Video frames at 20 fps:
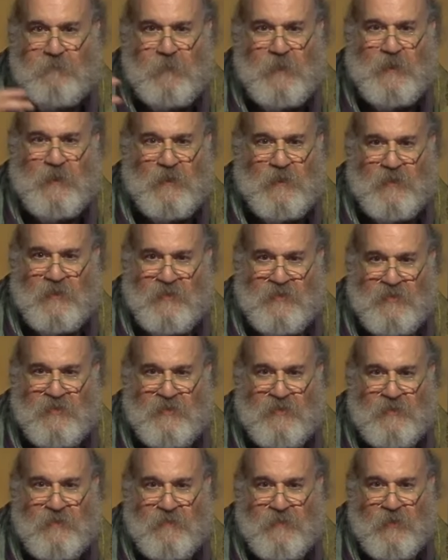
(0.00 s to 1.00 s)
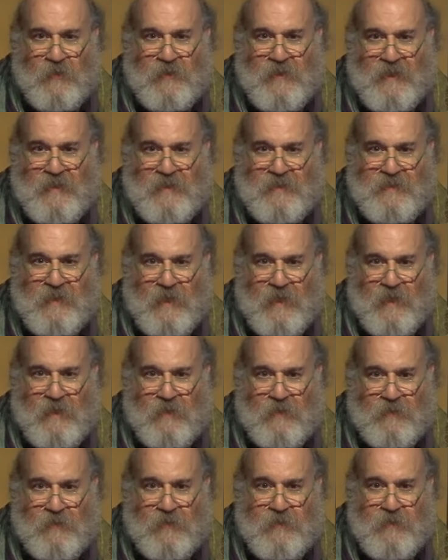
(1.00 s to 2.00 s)
because they're getting
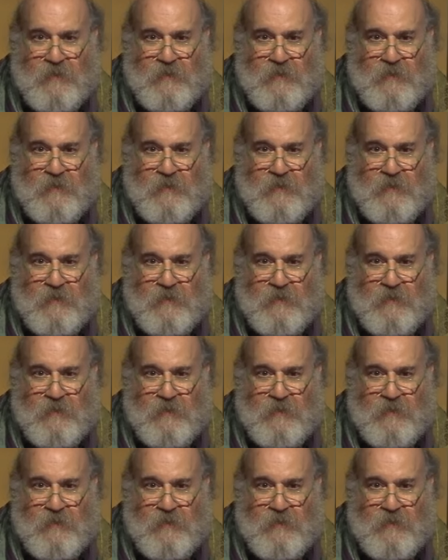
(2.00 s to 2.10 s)
tired,